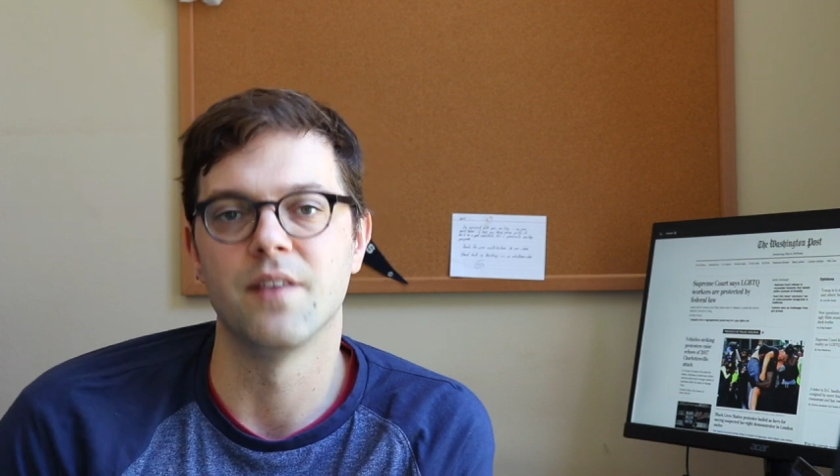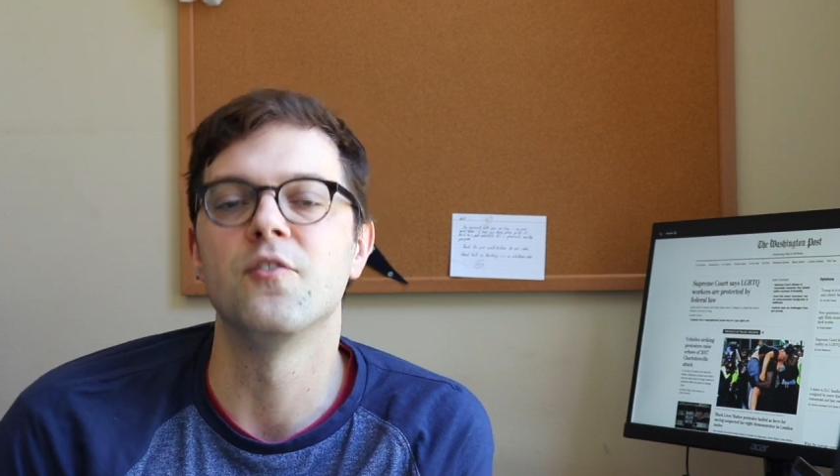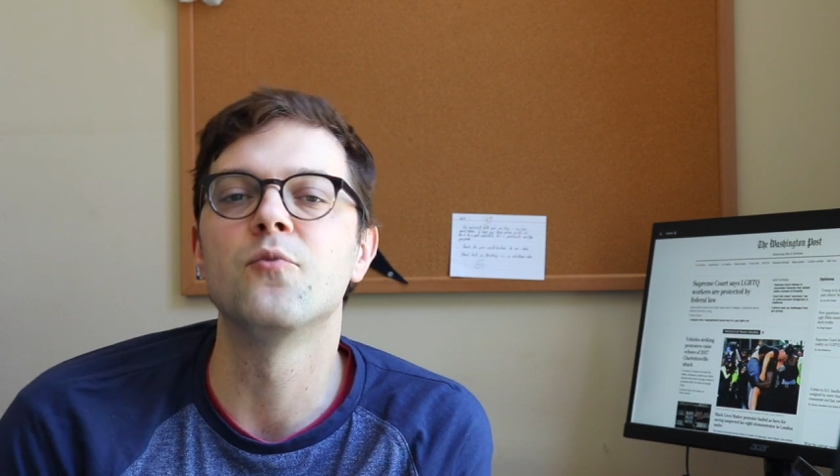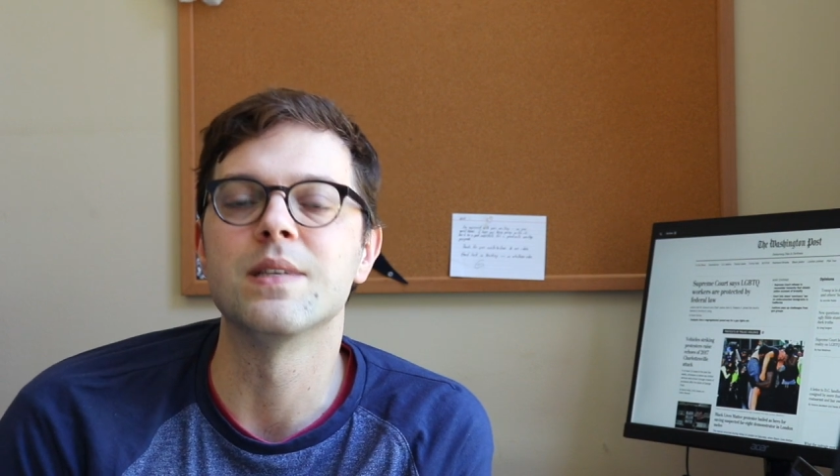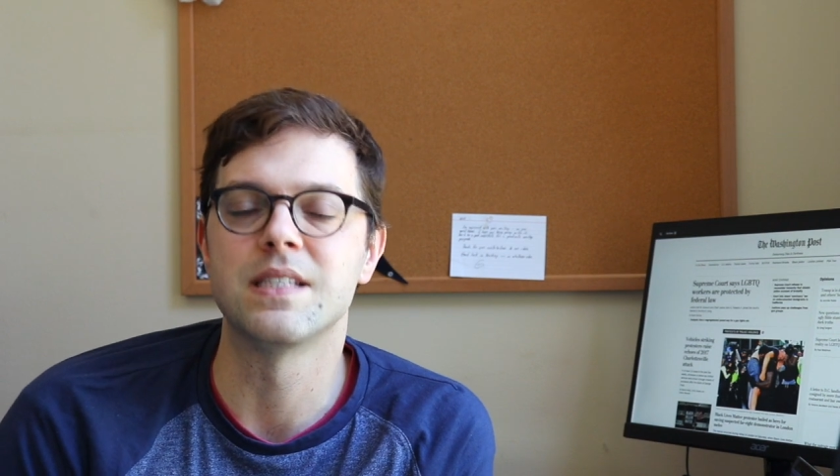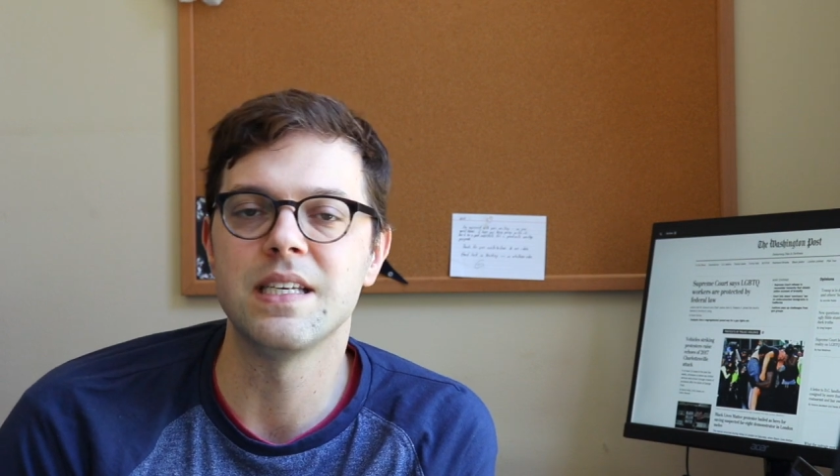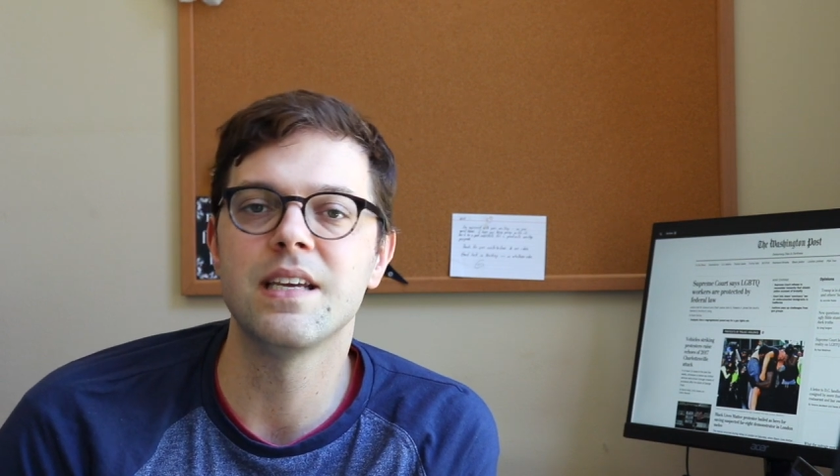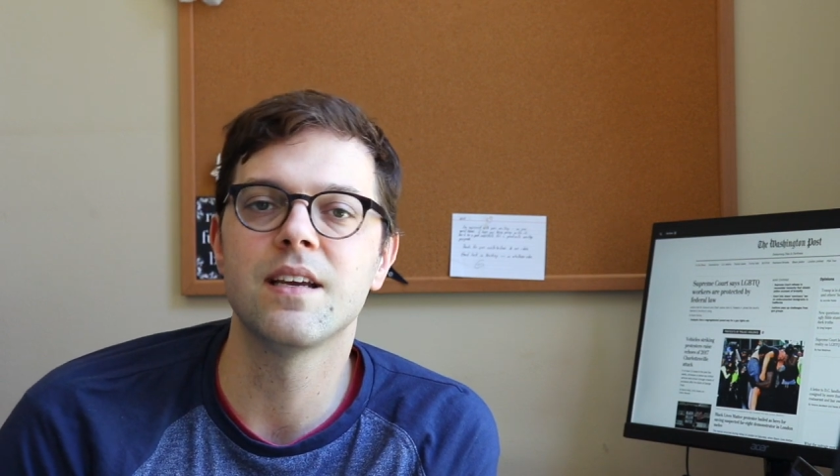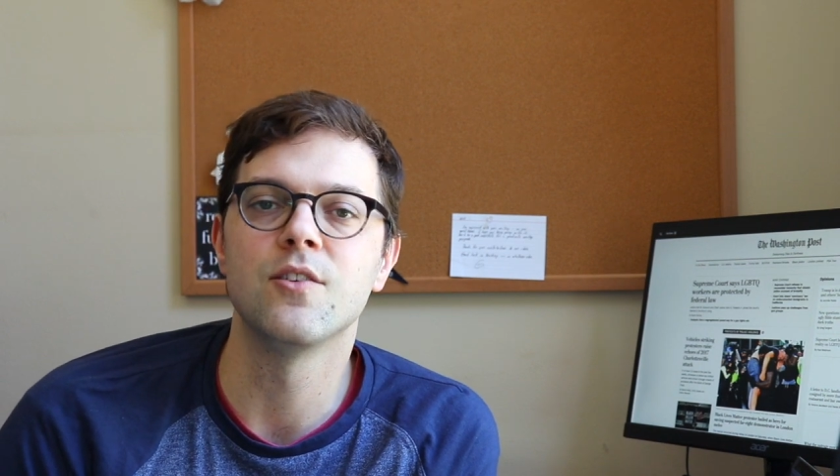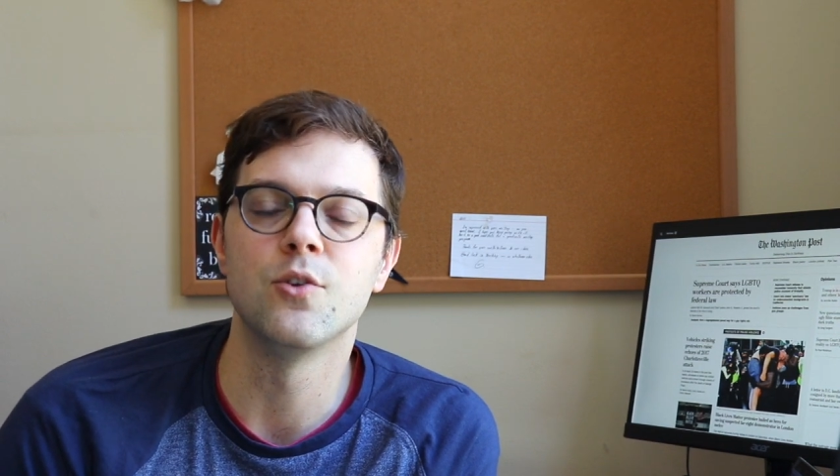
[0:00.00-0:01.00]
If you've been
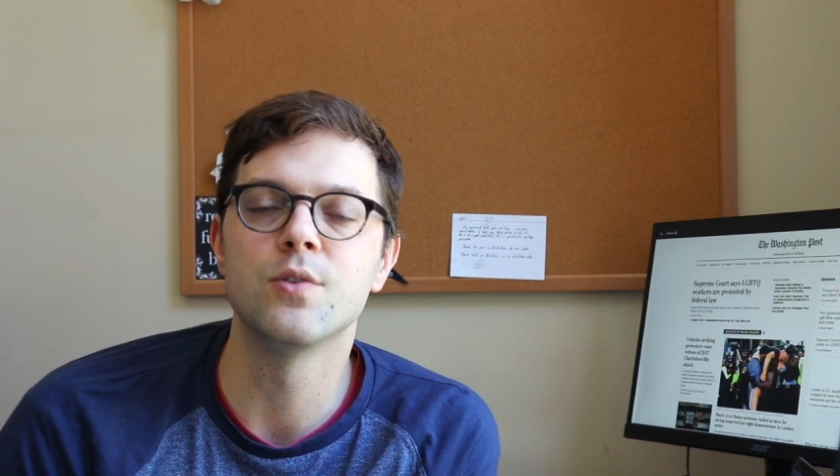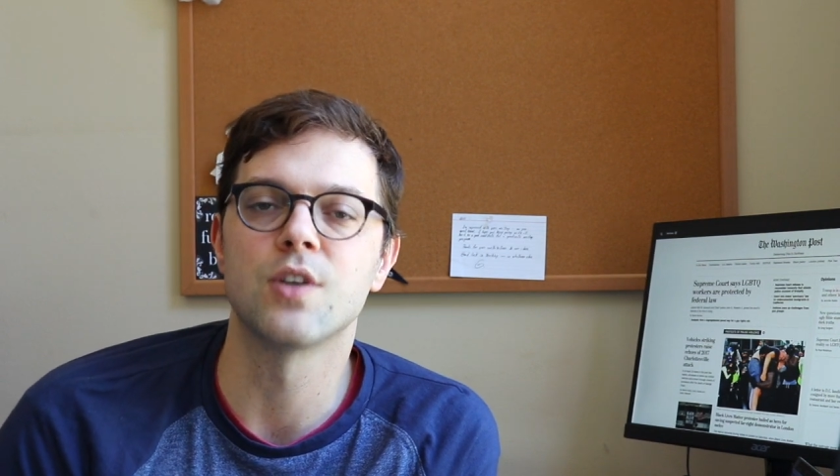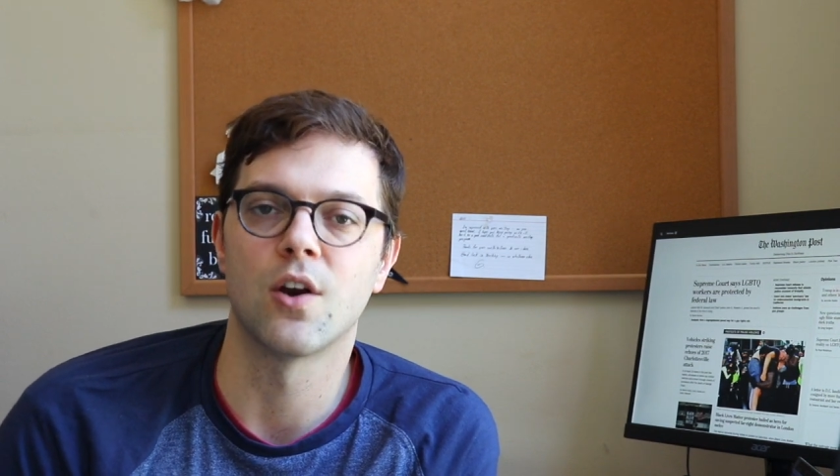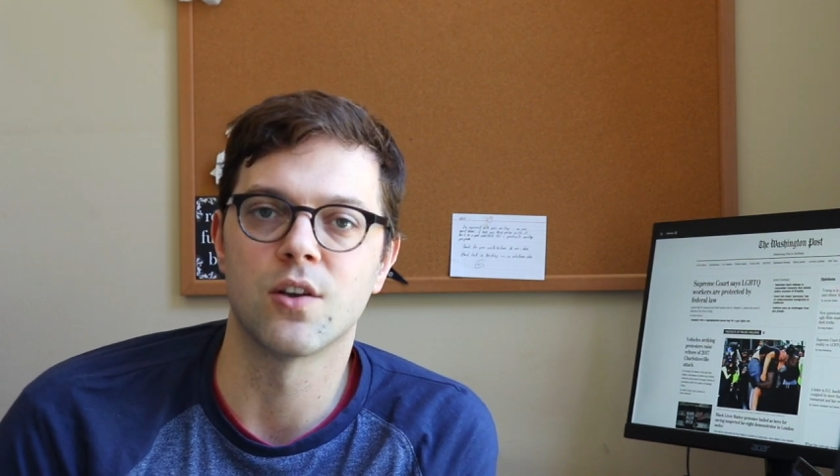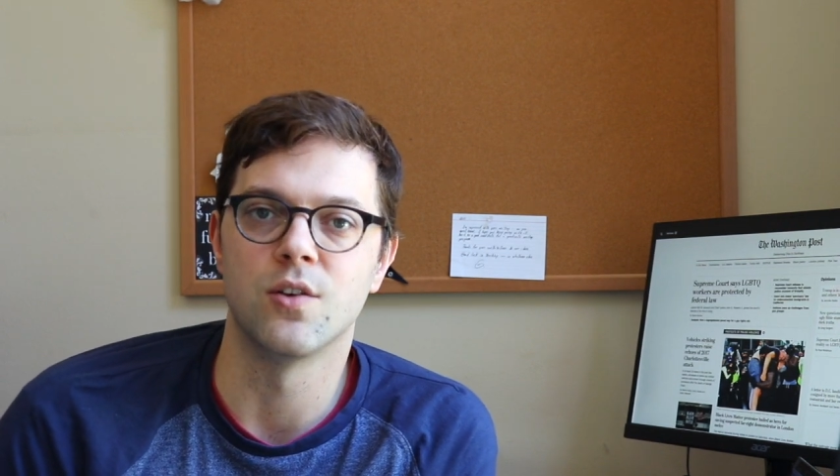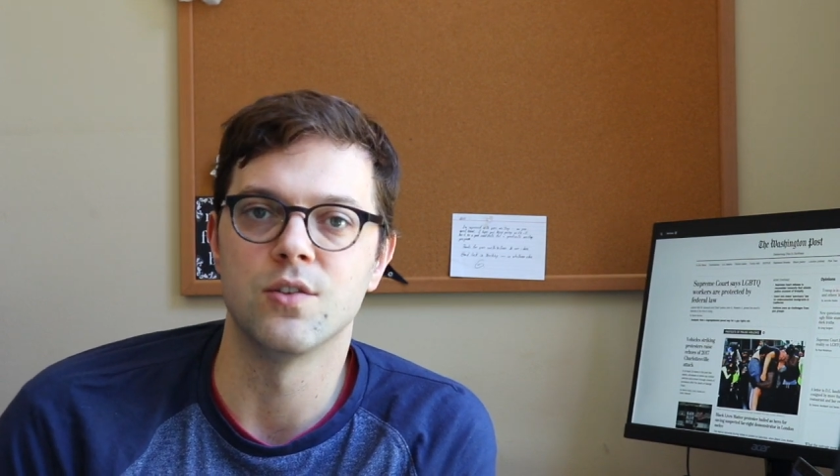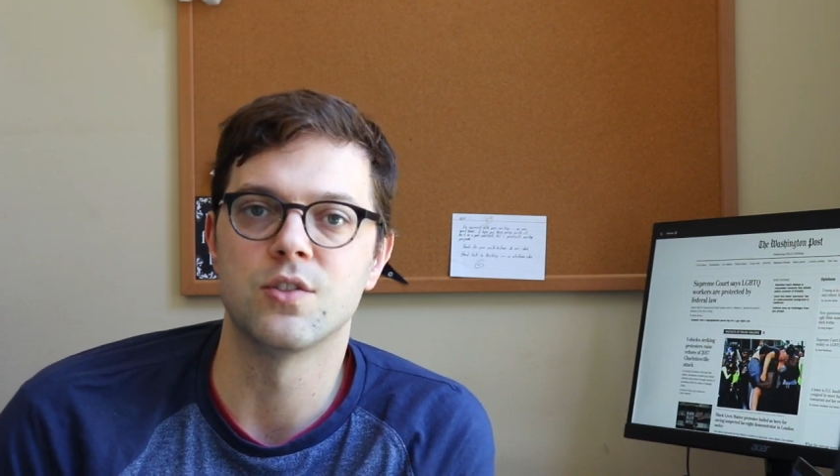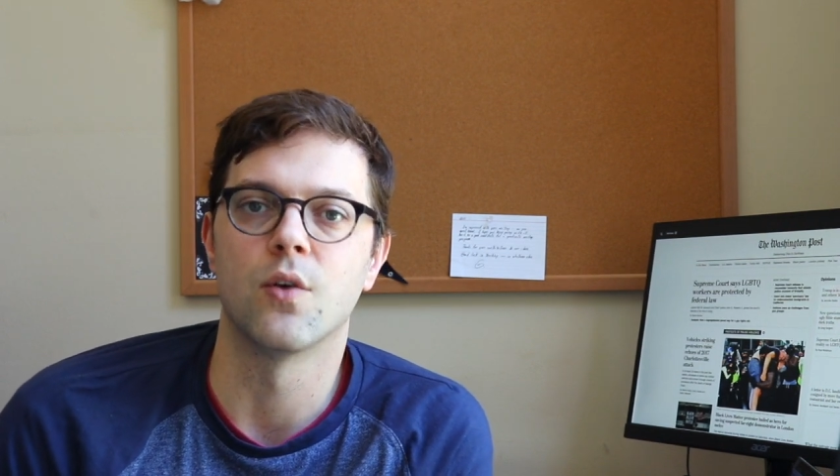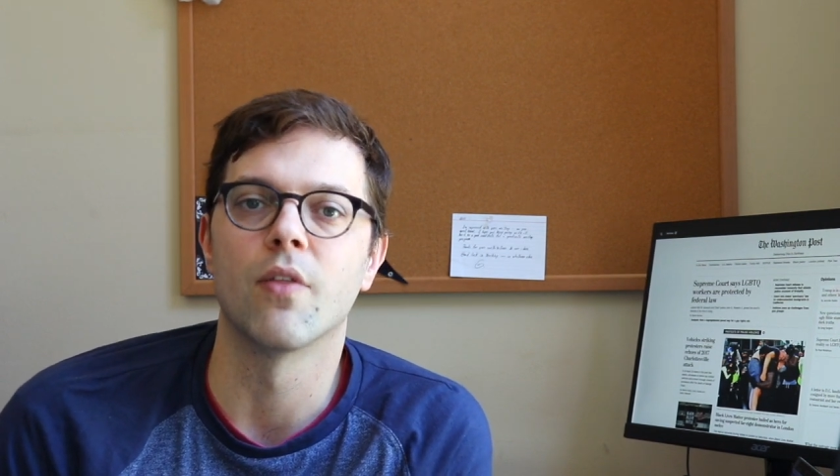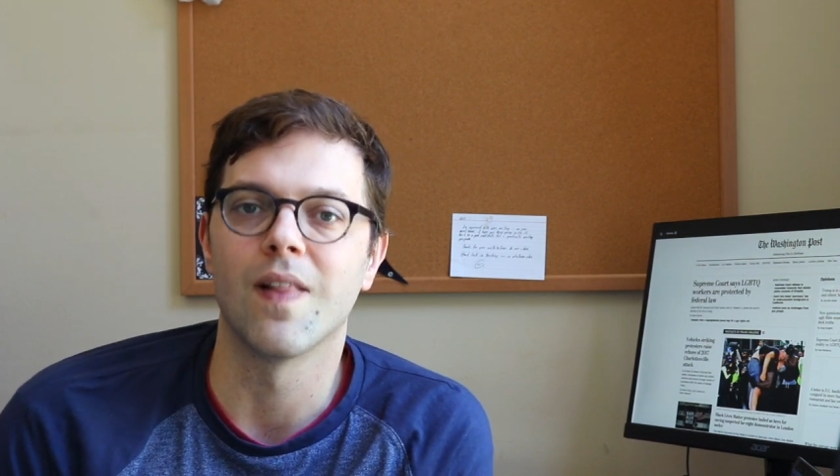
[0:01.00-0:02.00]
seeing news articles over